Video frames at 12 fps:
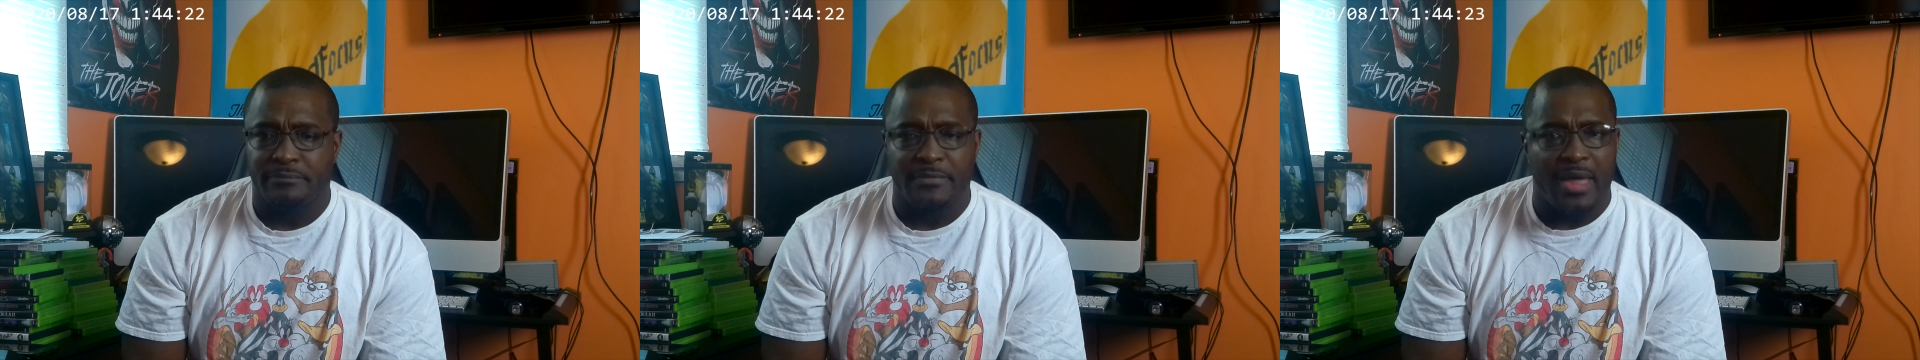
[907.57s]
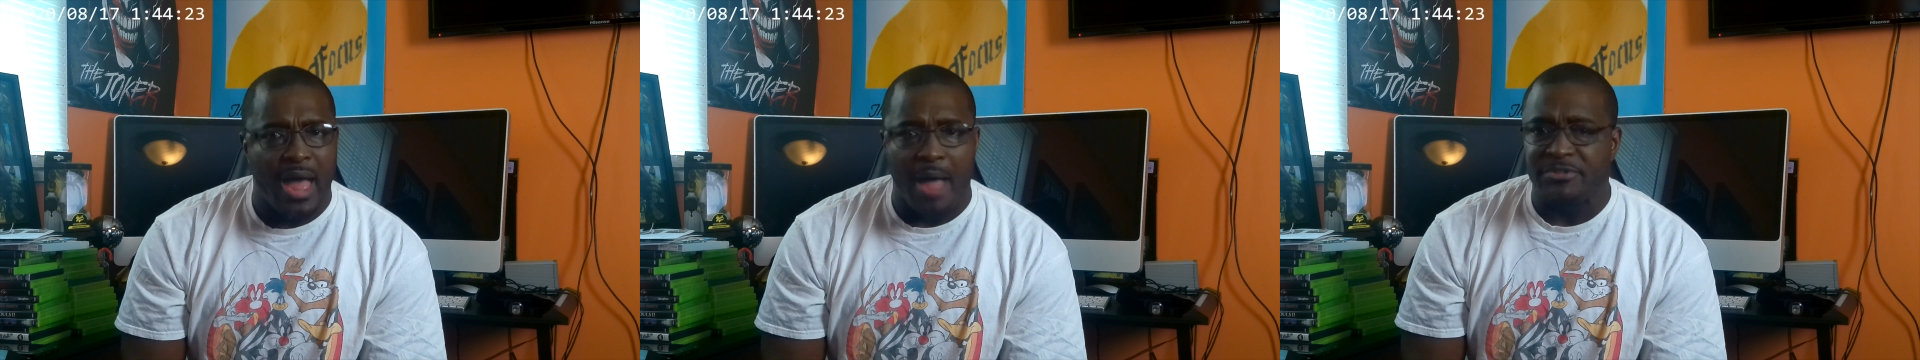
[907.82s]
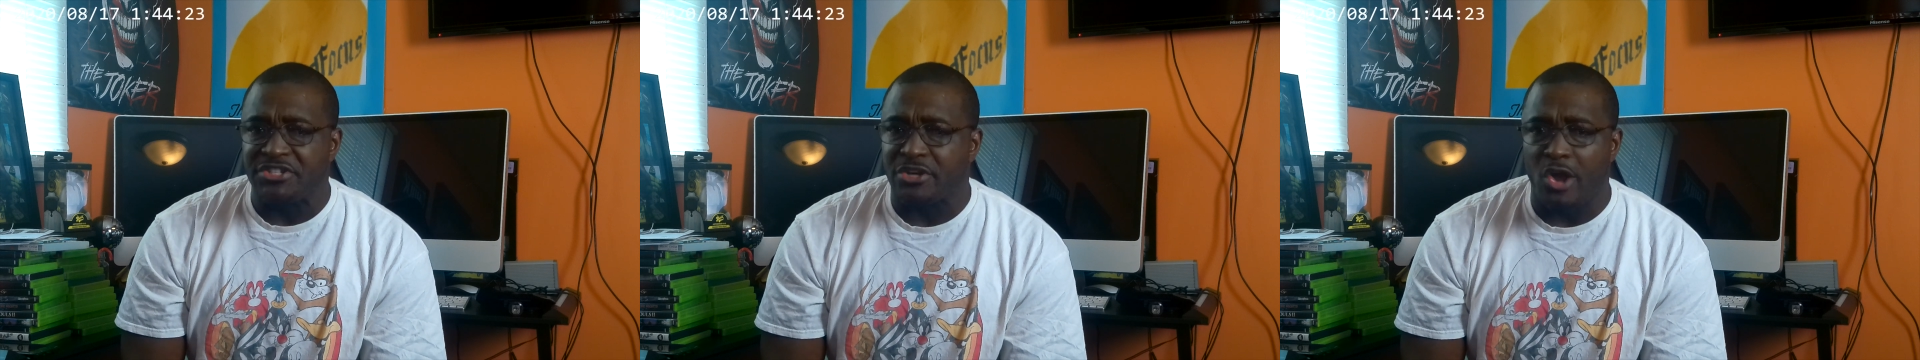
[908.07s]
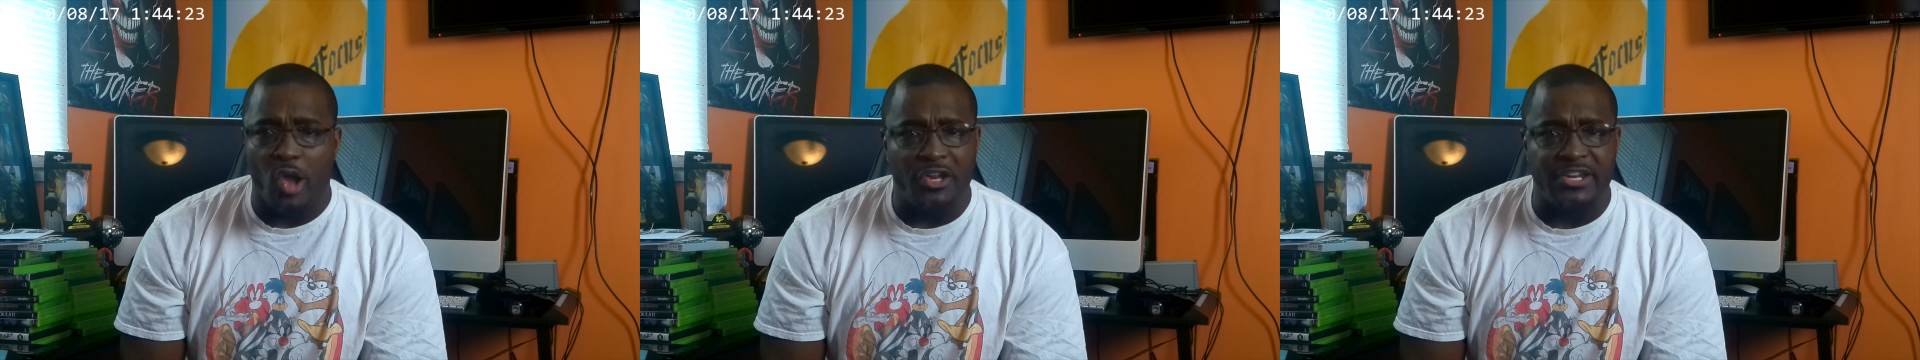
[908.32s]
I'm just
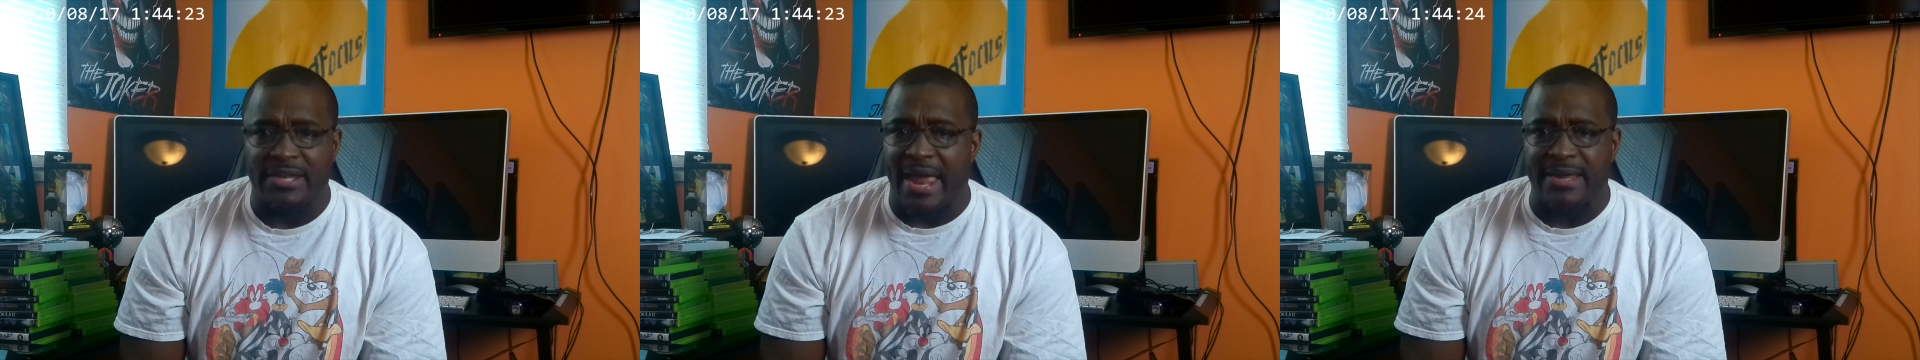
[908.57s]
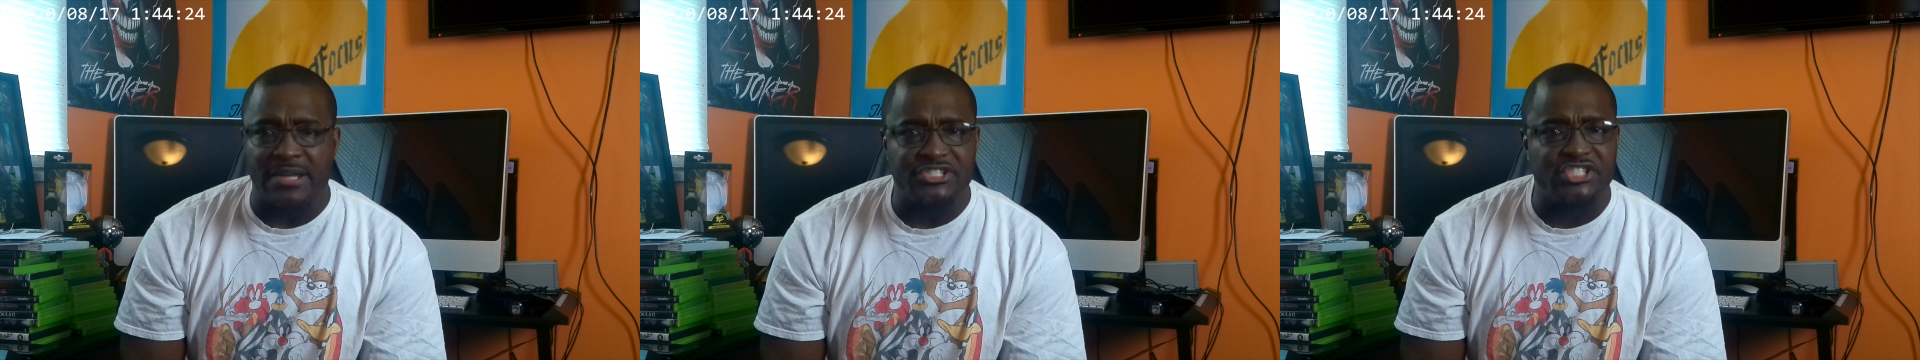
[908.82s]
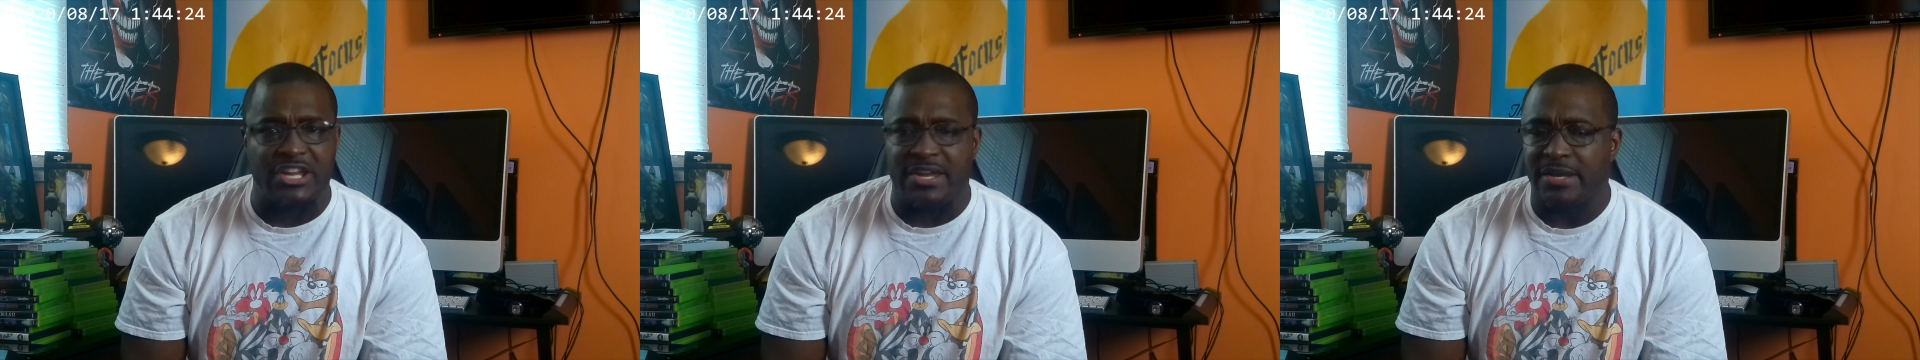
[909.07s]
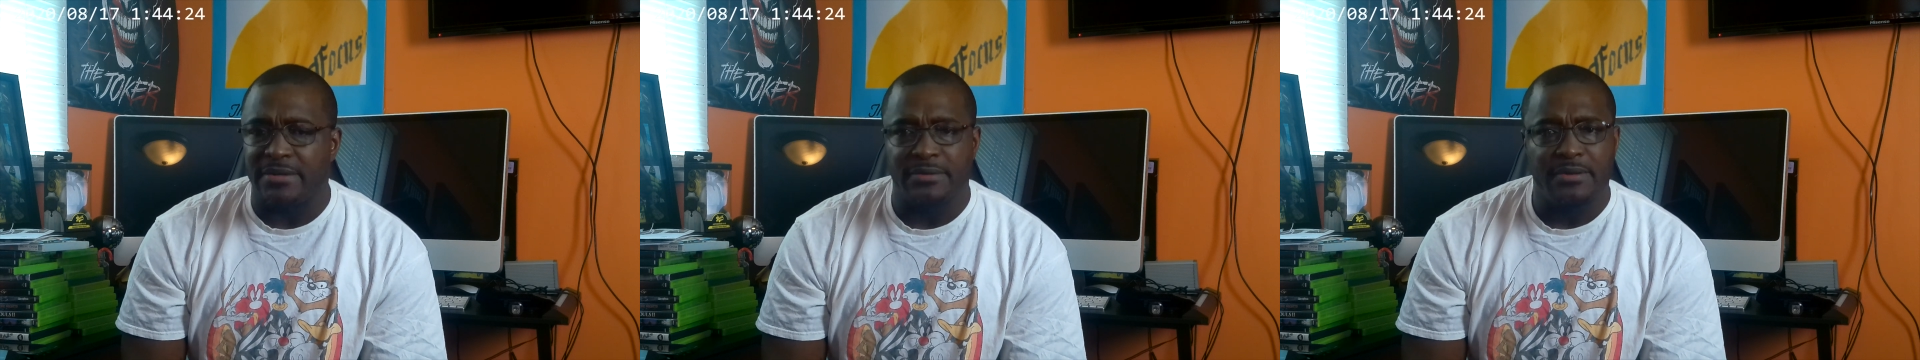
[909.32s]
calling it like I see
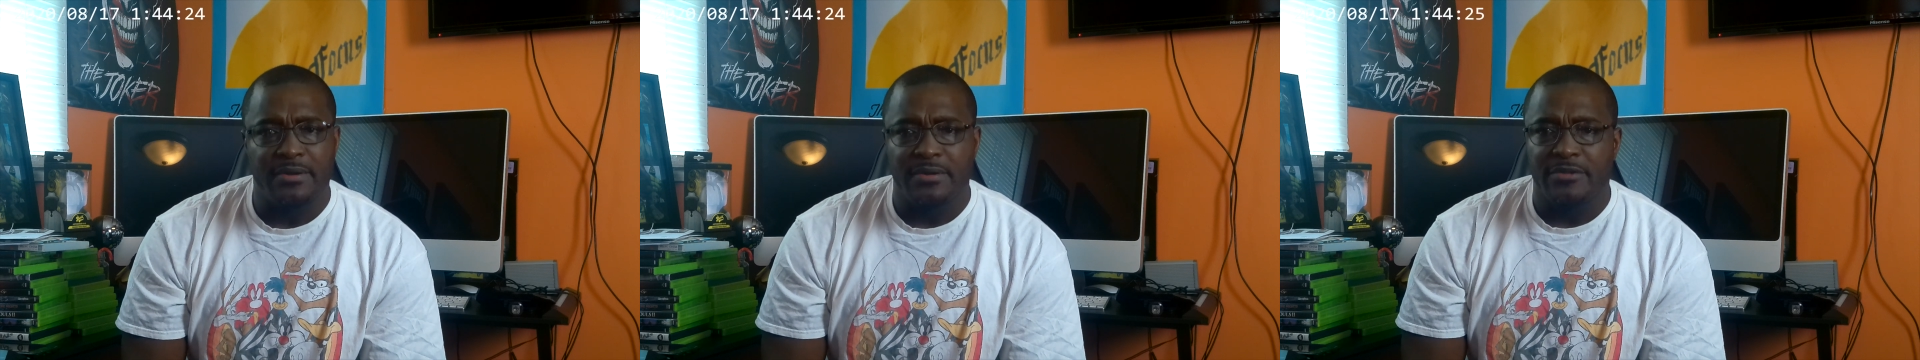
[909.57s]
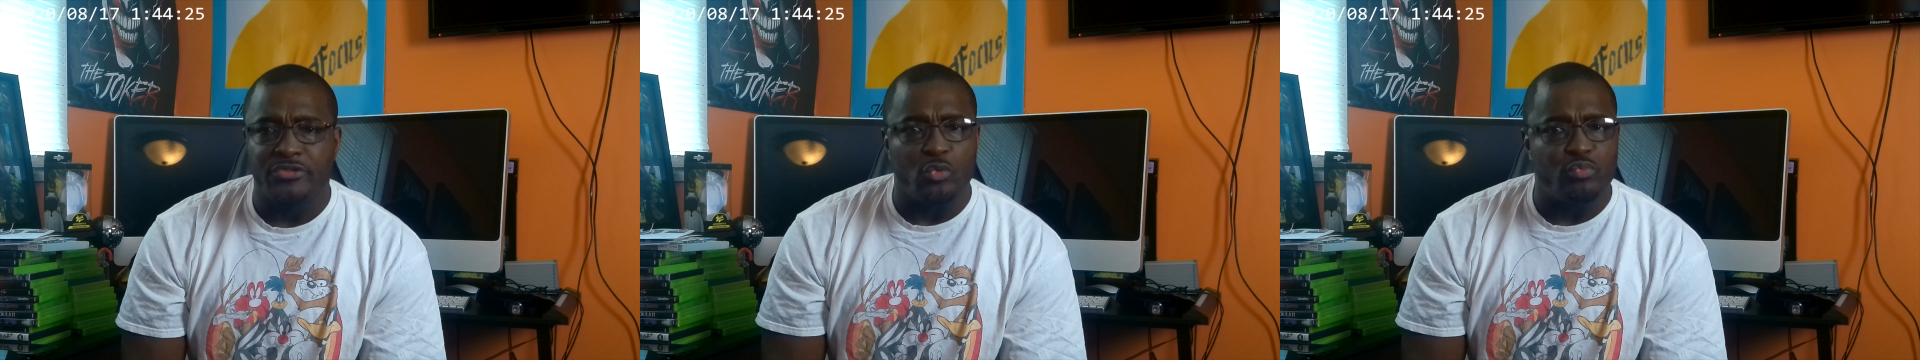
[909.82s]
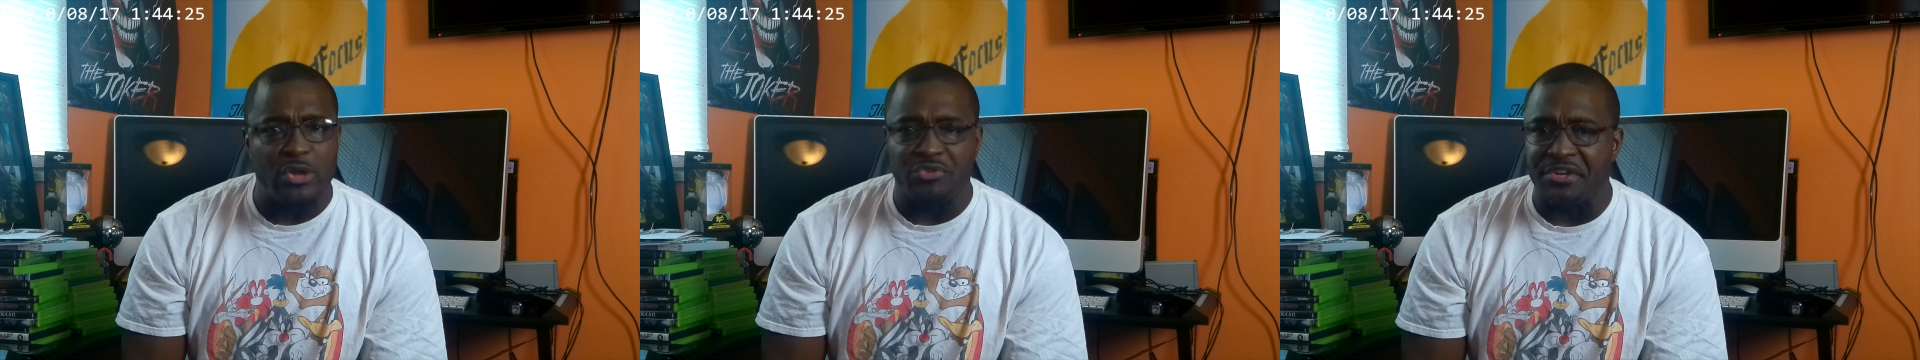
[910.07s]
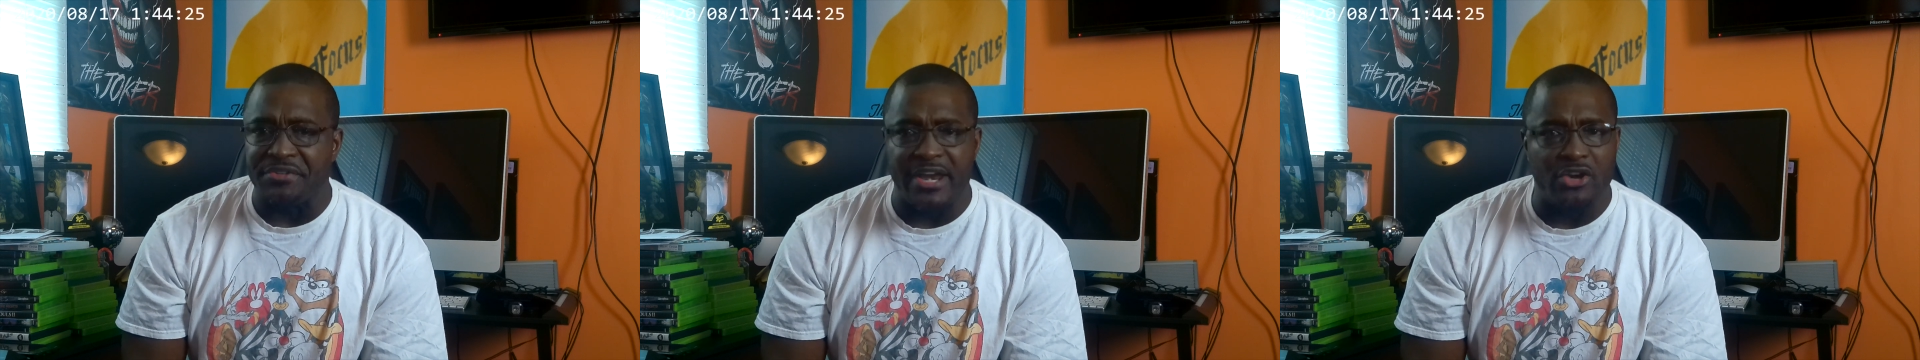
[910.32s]
it, the
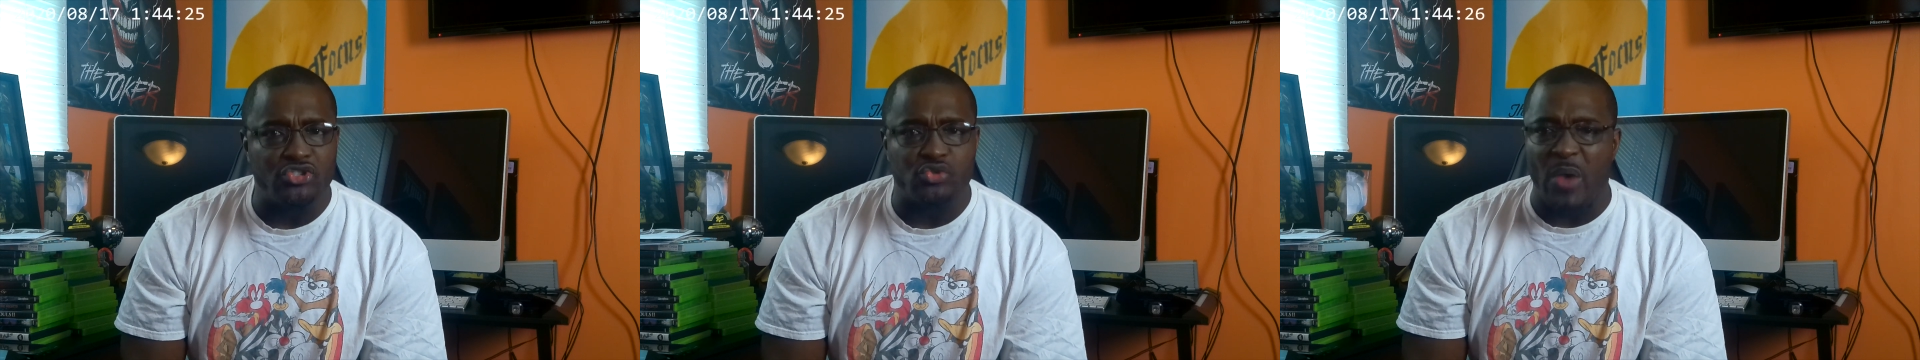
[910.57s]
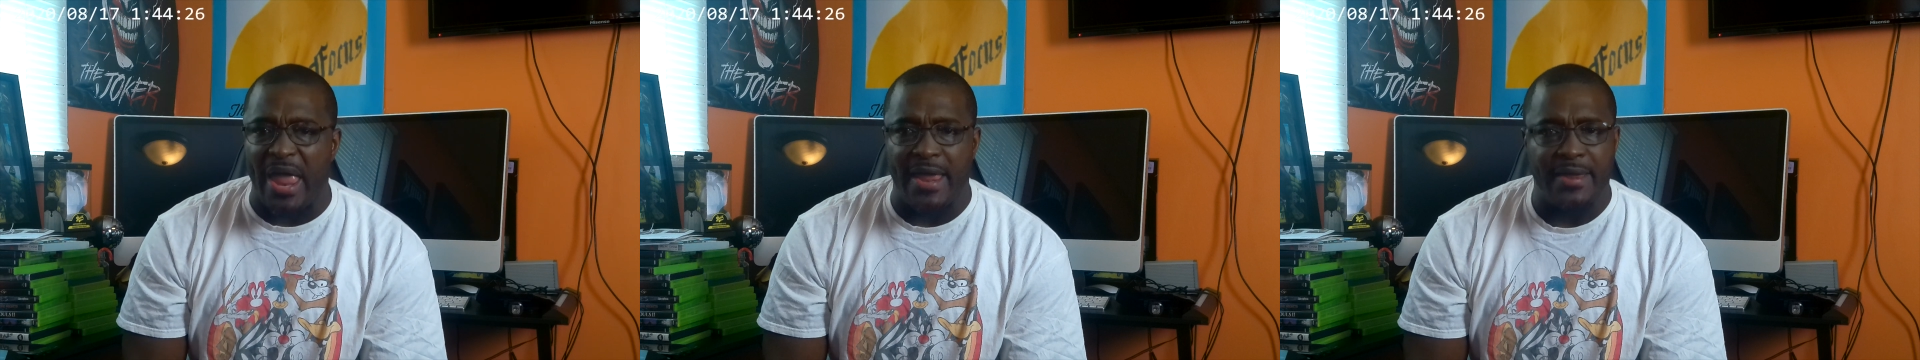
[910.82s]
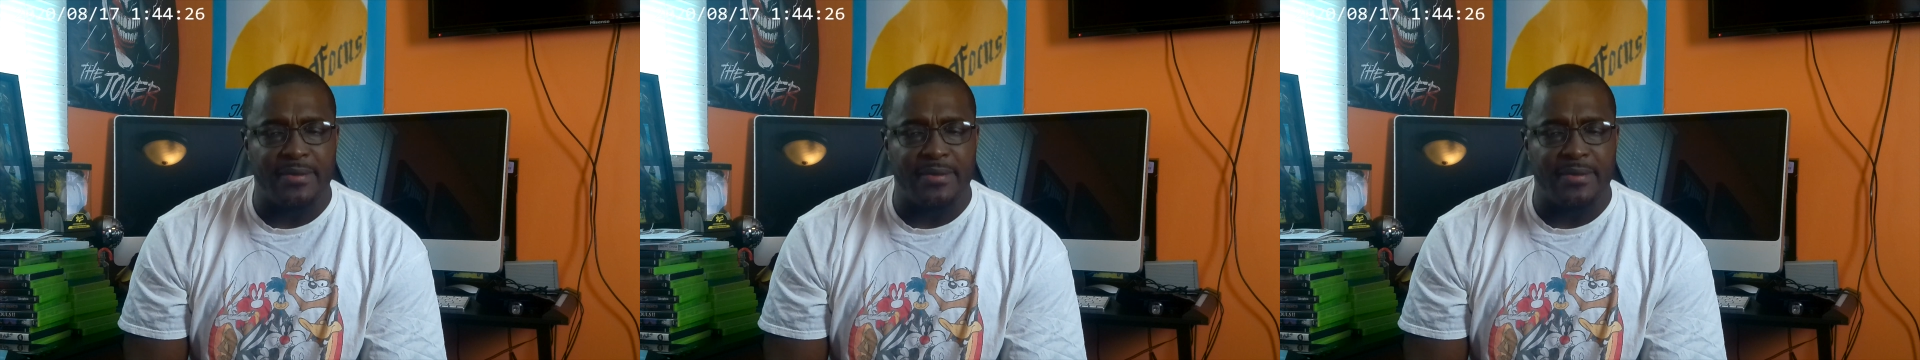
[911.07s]
realionaire's way.